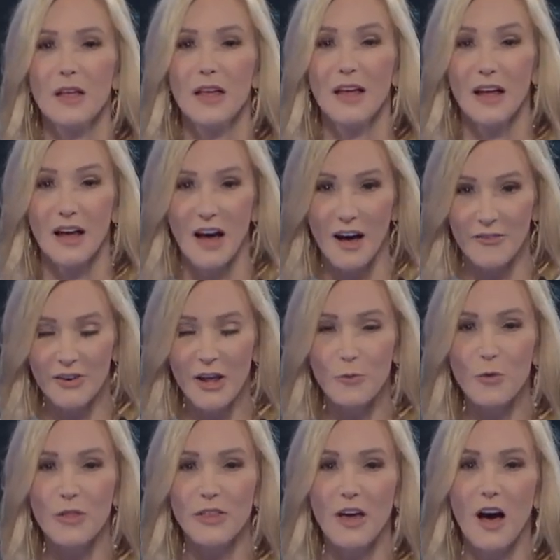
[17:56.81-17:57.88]
in covenant
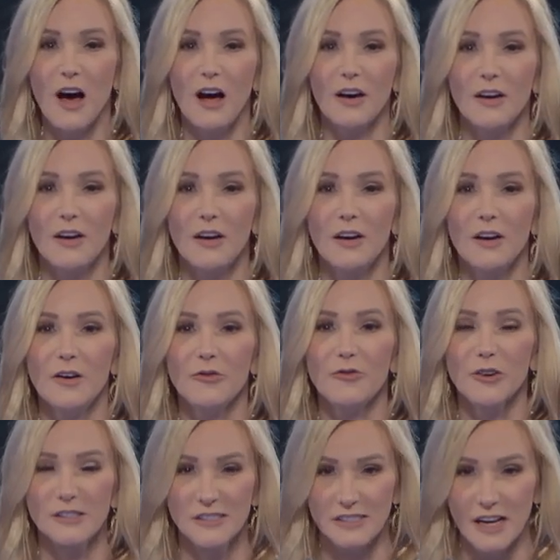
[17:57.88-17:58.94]
with God
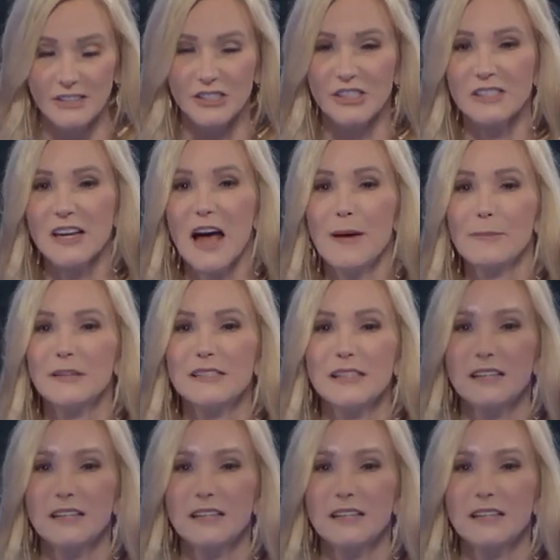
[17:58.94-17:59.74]
for such a time as